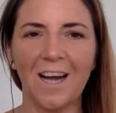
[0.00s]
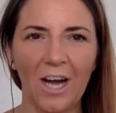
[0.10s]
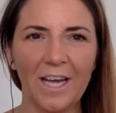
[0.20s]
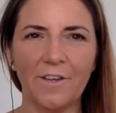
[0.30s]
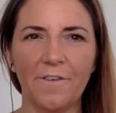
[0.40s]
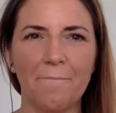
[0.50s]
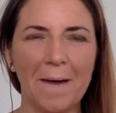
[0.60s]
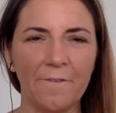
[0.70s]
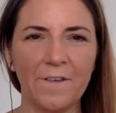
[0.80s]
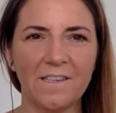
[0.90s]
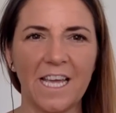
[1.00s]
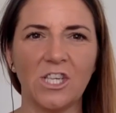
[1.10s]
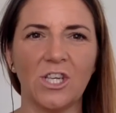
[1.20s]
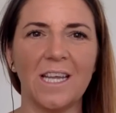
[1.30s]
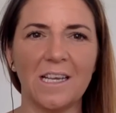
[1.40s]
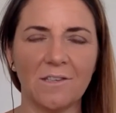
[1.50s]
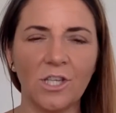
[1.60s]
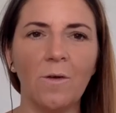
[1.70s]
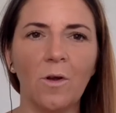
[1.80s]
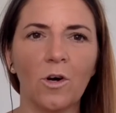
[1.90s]
kind of manifestation is
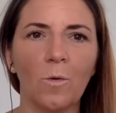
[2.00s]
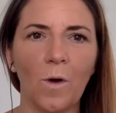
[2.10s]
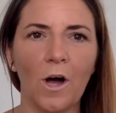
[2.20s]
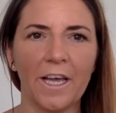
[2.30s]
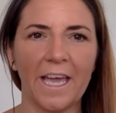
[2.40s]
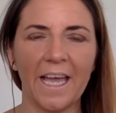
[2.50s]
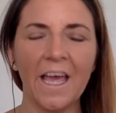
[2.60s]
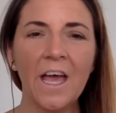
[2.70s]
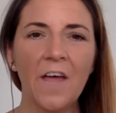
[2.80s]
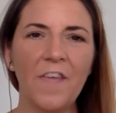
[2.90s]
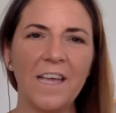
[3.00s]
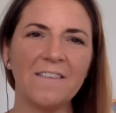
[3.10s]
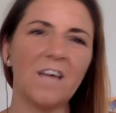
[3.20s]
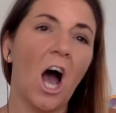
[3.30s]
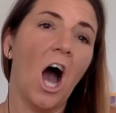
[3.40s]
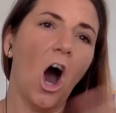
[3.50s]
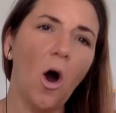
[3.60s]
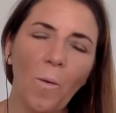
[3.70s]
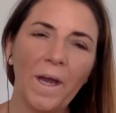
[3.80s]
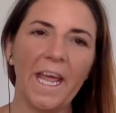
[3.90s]
no longer working. This
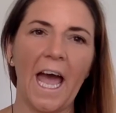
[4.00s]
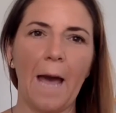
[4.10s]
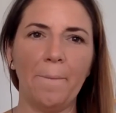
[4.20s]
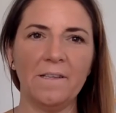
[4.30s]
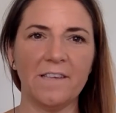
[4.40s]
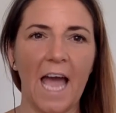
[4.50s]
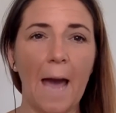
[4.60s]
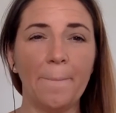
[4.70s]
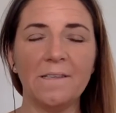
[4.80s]
oh, when it happens